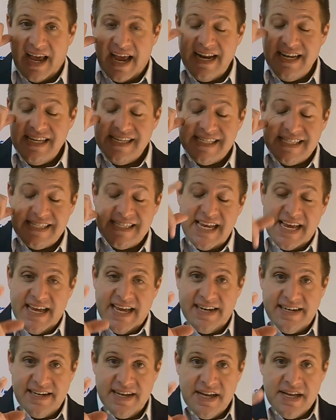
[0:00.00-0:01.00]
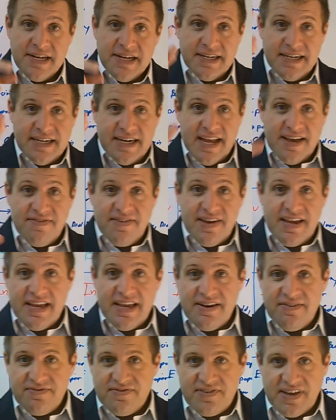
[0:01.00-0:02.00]
And he said, never
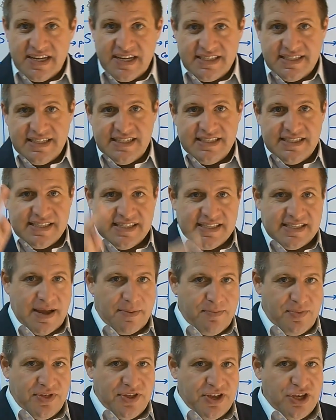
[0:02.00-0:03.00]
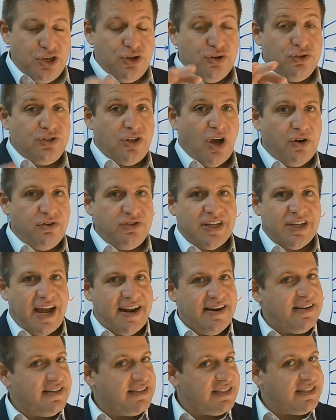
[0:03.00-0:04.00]
invest in something you don't
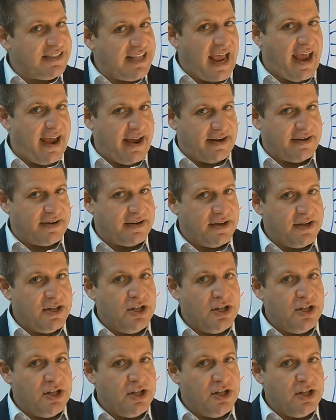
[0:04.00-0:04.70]
understand.